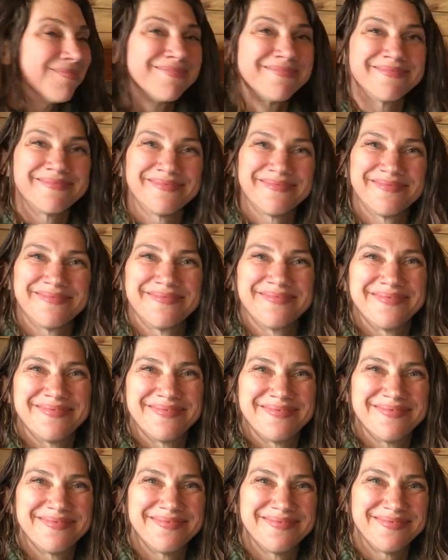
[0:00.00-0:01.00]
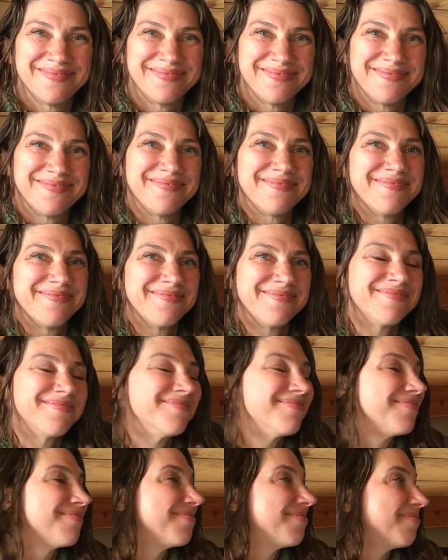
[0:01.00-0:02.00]

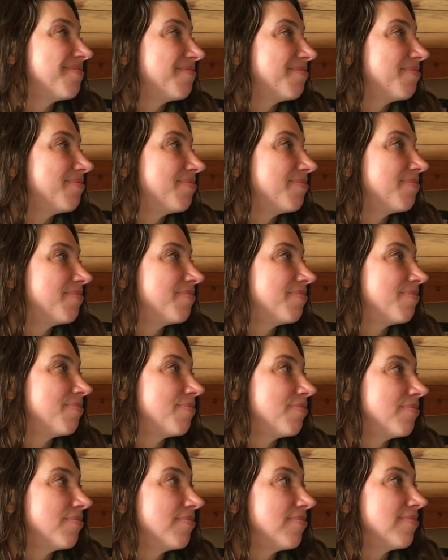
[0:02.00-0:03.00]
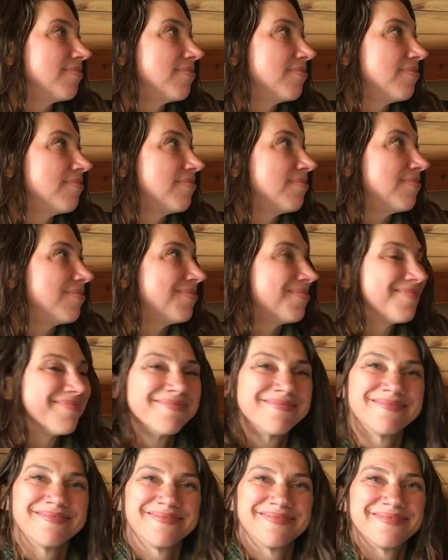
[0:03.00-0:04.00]

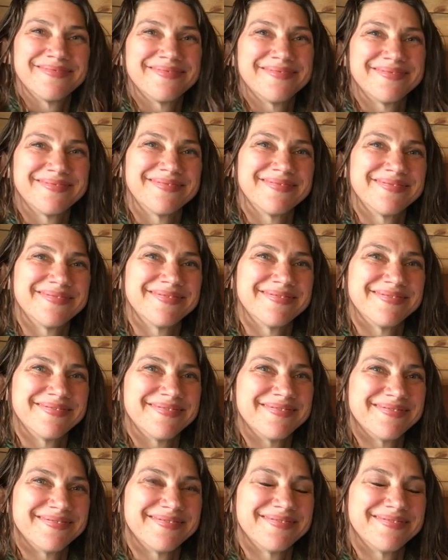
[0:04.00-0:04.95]
(not speaking)